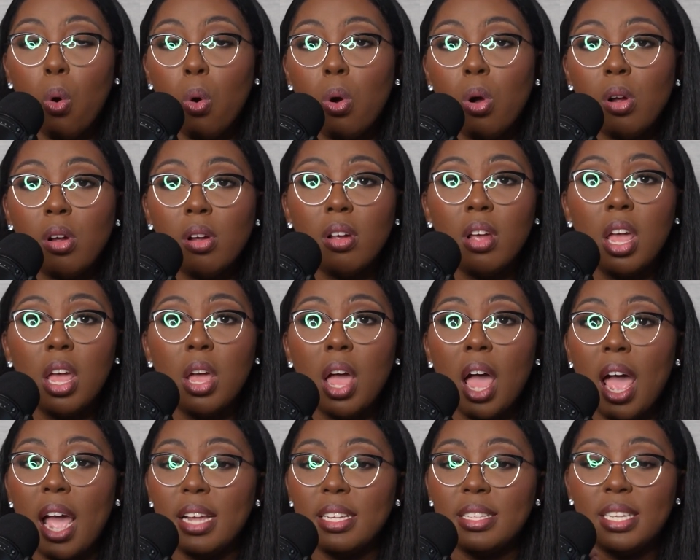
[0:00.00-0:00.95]
Or
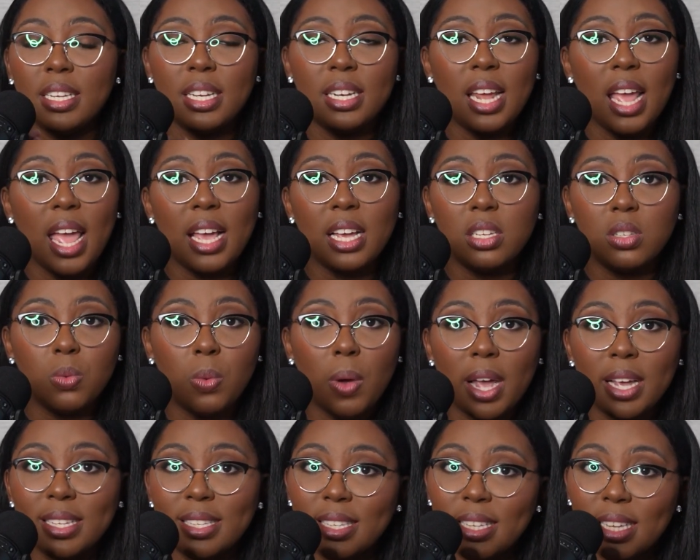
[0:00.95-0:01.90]
I did X
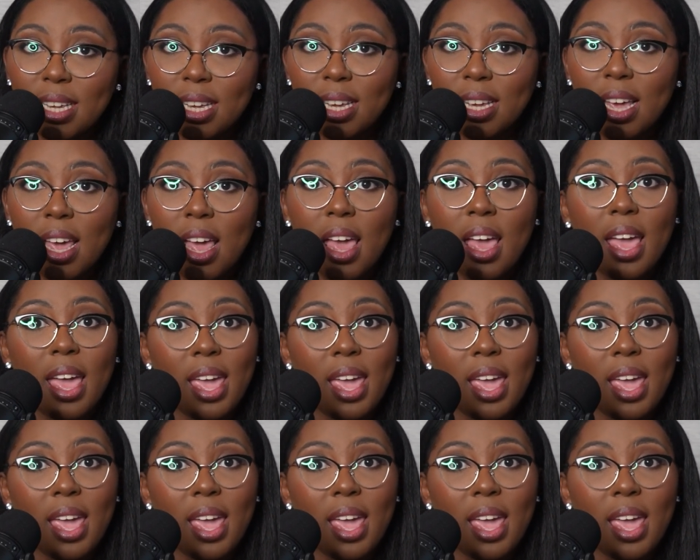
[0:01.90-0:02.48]
Y Z